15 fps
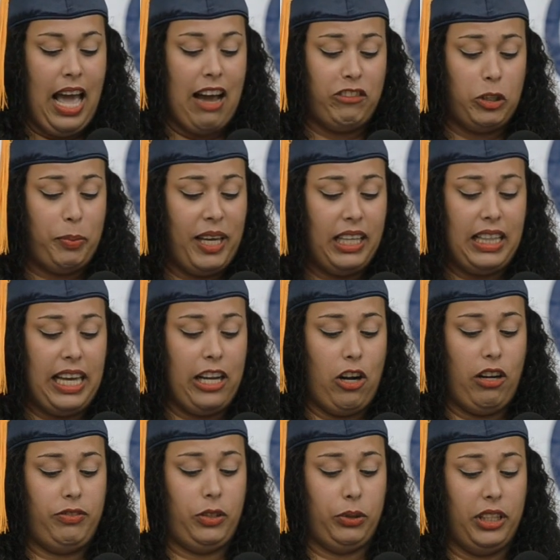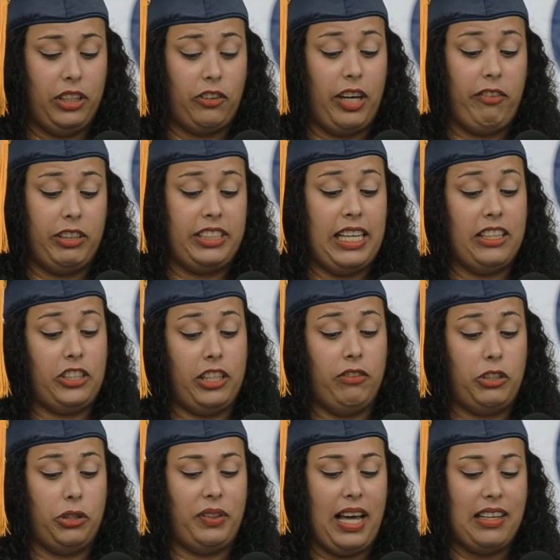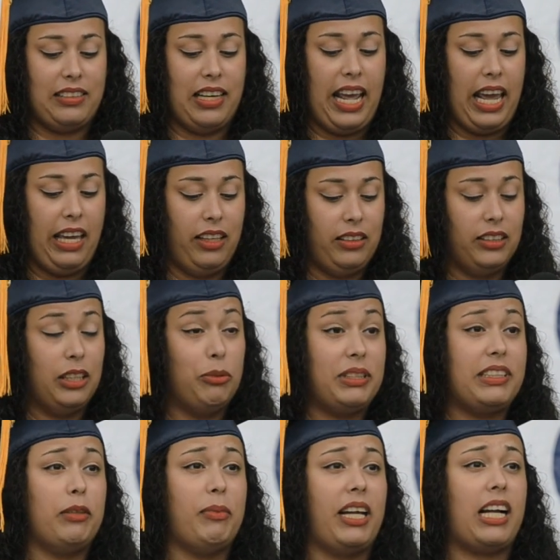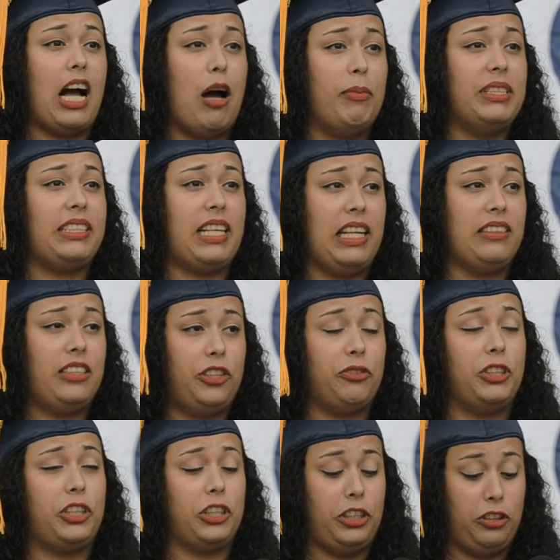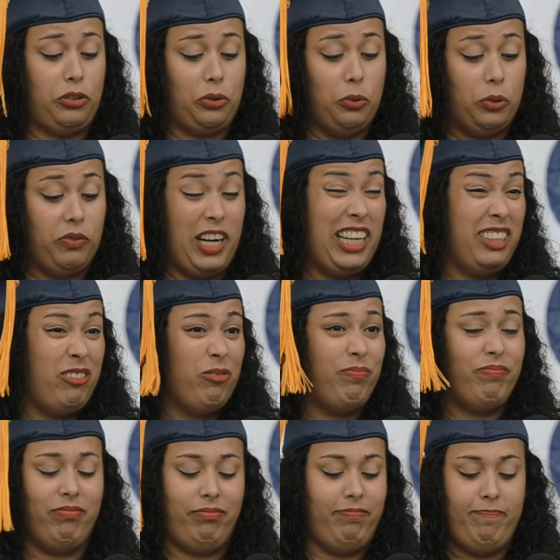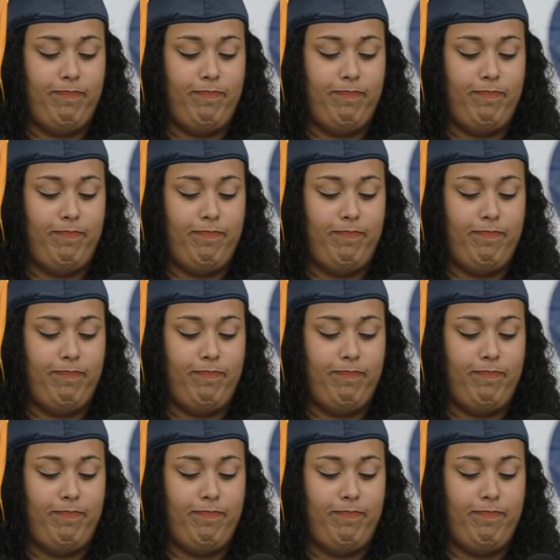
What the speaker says: After being laid off during the Great Recession of 2008, it would seem like common sense to return to school, right?